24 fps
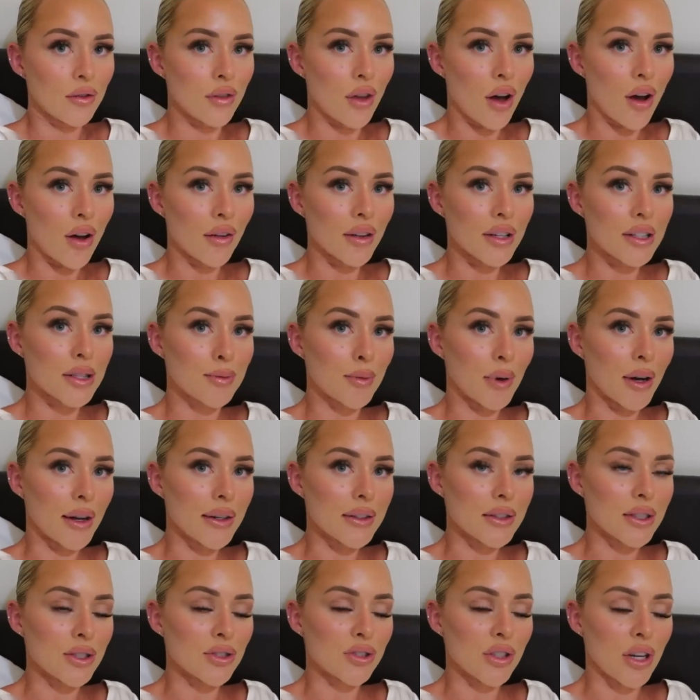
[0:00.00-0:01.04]
The whole
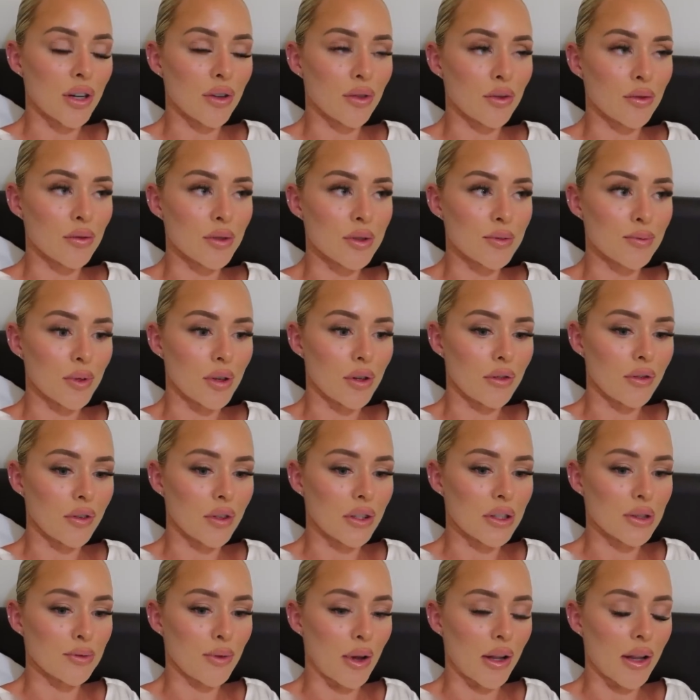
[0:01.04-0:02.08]
experience in general was
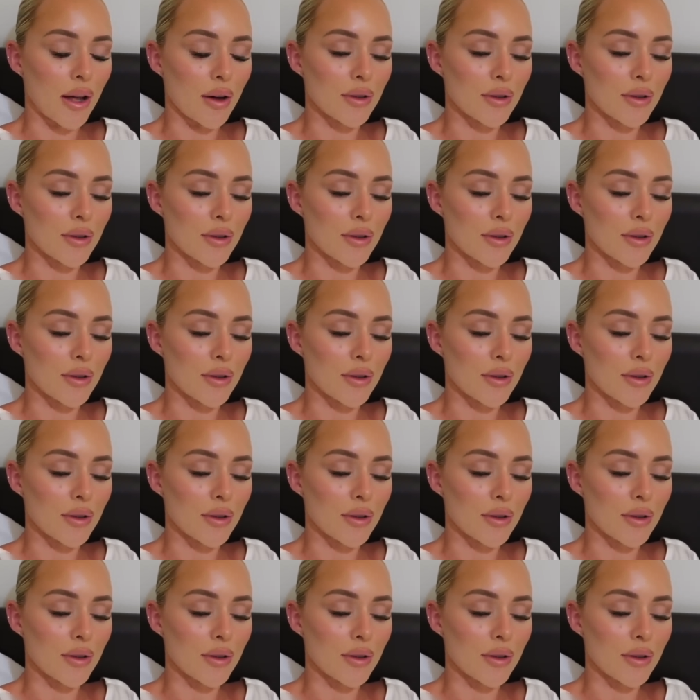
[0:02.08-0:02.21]
beautiful as well.